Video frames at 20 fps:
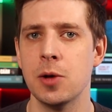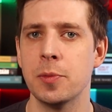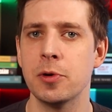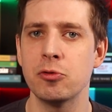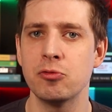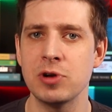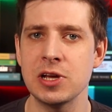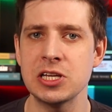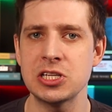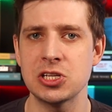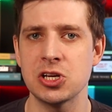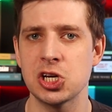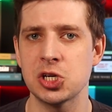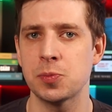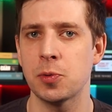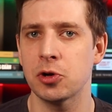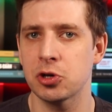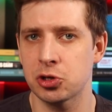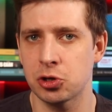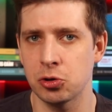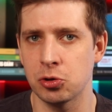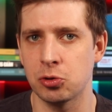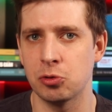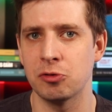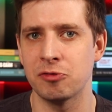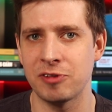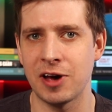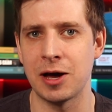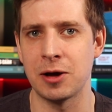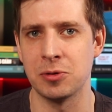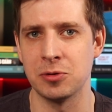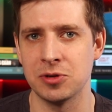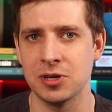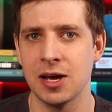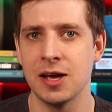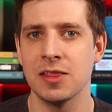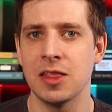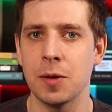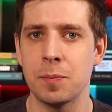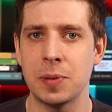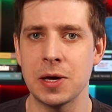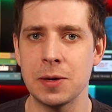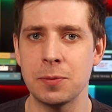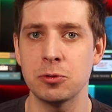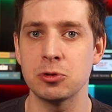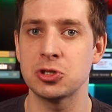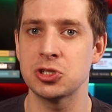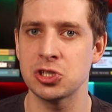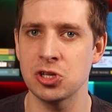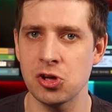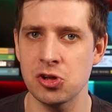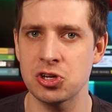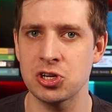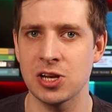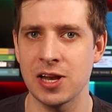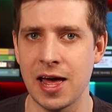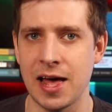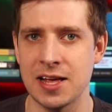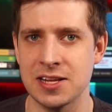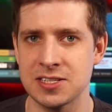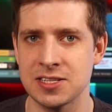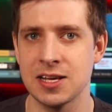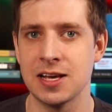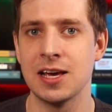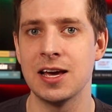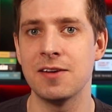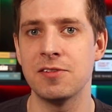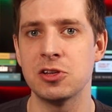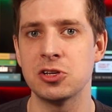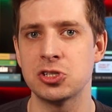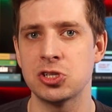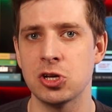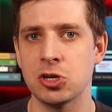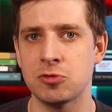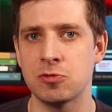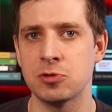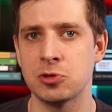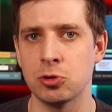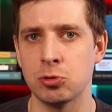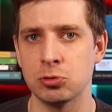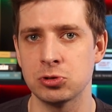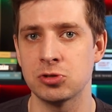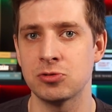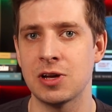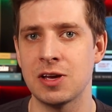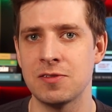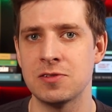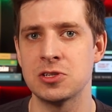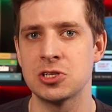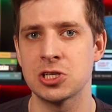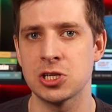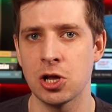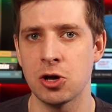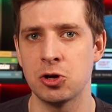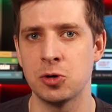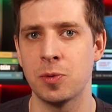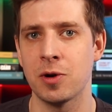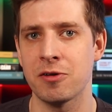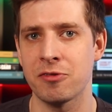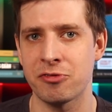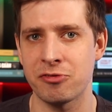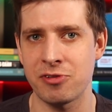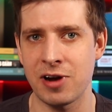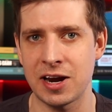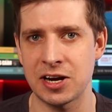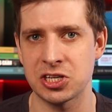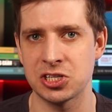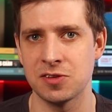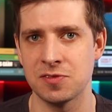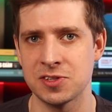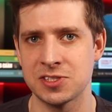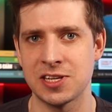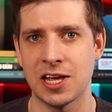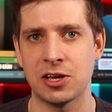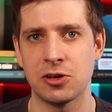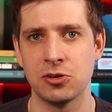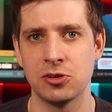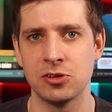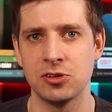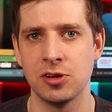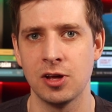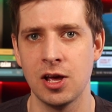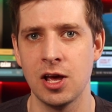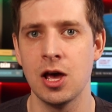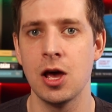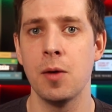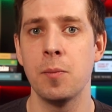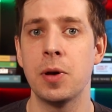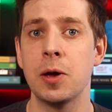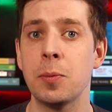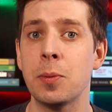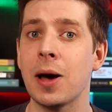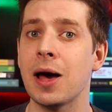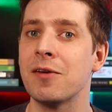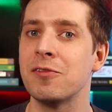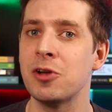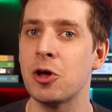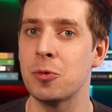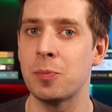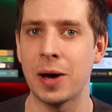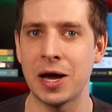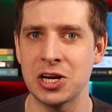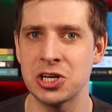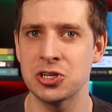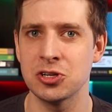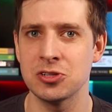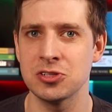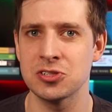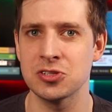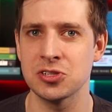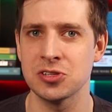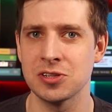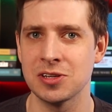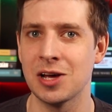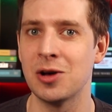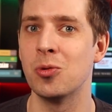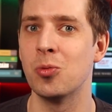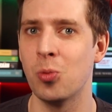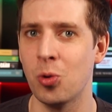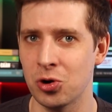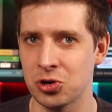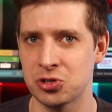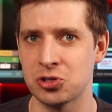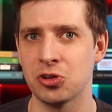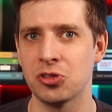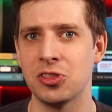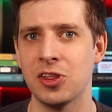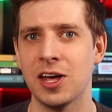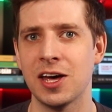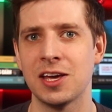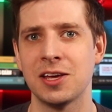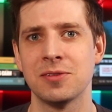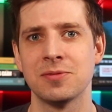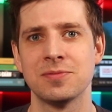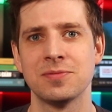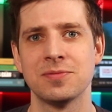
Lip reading: but research by Google found that people search less if the search results are even slowed by a fraction of a second. People have no patience, and why should they?